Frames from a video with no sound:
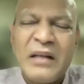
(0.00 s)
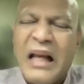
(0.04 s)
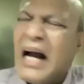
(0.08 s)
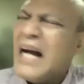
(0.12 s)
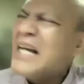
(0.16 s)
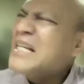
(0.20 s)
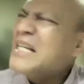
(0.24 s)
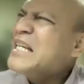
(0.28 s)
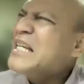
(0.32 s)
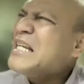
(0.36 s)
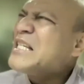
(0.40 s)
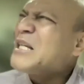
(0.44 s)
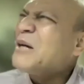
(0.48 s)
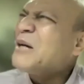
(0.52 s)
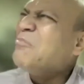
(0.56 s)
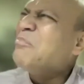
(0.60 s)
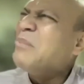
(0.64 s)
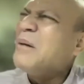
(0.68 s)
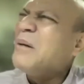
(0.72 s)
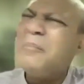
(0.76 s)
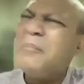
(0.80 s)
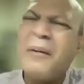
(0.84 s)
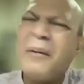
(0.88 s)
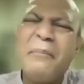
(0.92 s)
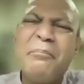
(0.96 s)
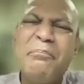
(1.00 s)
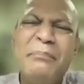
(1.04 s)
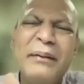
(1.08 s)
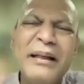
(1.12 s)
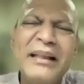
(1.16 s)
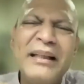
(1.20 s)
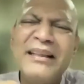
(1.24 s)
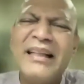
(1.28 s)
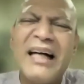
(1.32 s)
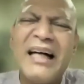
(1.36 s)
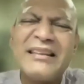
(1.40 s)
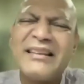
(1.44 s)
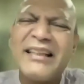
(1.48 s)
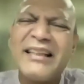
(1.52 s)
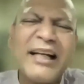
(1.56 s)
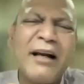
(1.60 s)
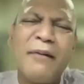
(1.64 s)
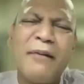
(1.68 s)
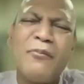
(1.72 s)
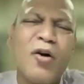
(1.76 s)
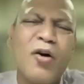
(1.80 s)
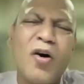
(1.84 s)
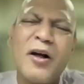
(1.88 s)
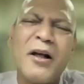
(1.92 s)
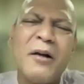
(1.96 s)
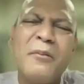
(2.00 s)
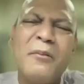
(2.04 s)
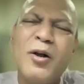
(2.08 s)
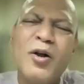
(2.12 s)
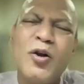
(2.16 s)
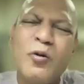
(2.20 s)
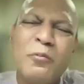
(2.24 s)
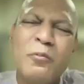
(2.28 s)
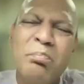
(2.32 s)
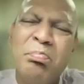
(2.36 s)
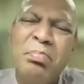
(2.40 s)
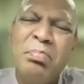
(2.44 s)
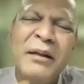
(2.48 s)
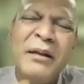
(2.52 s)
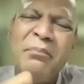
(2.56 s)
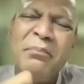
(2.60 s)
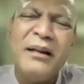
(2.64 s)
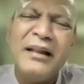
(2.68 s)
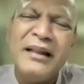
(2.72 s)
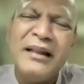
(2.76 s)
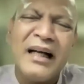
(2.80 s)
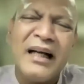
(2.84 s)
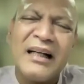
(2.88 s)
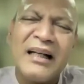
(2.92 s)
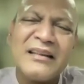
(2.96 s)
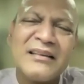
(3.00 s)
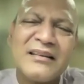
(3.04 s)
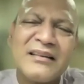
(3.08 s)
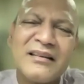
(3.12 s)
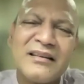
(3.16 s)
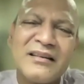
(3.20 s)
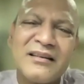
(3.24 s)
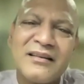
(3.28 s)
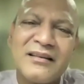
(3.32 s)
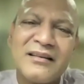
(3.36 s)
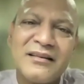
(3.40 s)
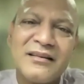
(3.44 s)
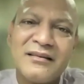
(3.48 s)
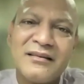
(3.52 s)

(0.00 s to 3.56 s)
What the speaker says: I see some people bindas and I'm not able to be bindas.